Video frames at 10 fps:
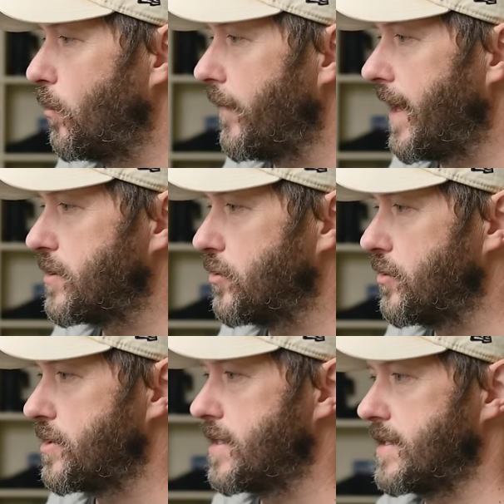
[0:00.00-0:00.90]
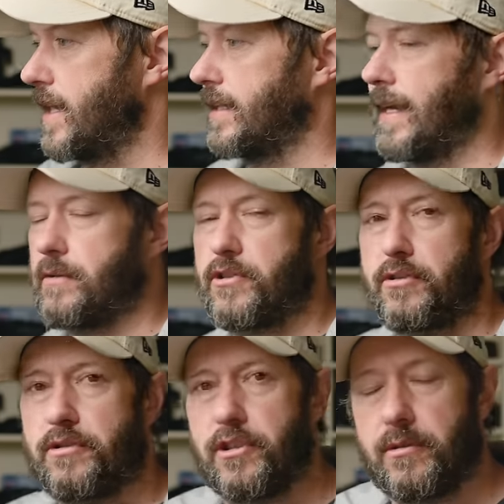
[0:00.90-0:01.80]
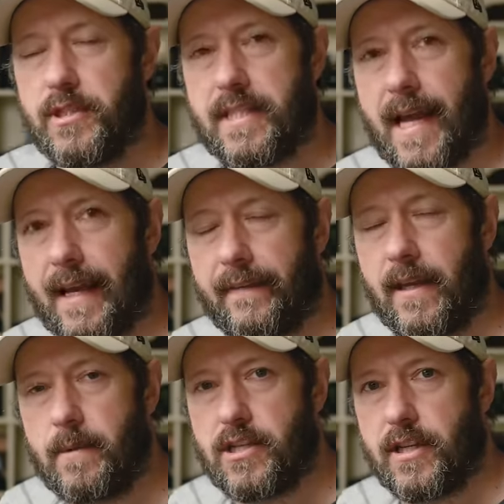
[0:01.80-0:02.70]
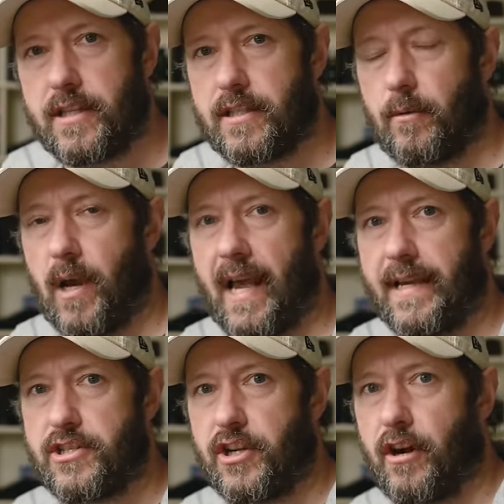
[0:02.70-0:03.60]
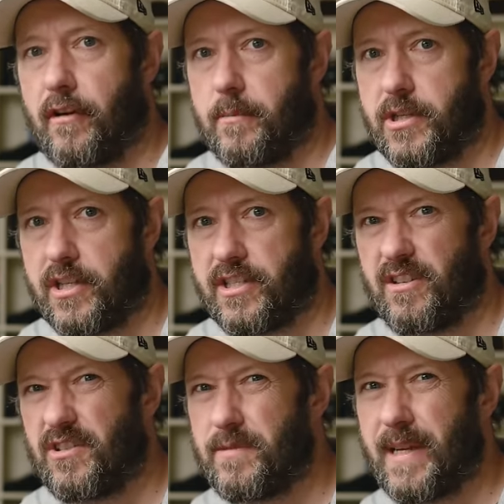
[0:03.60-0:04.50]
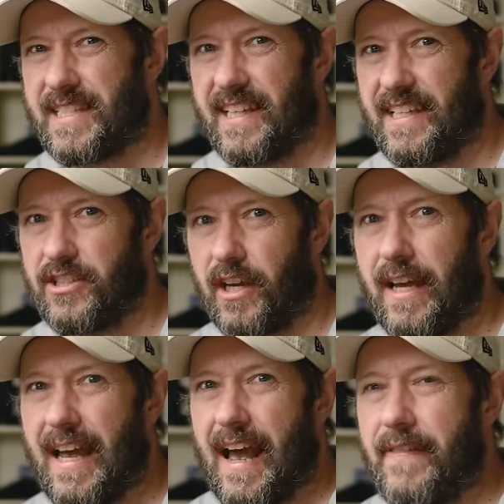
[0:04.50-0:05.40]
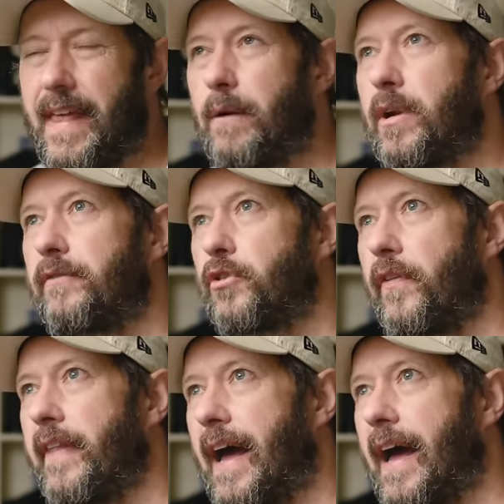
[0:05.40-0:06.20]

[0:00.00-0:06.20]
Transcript: then what that does is it allows you to stack the images that were HDR images so it just makes it easier and then when I've done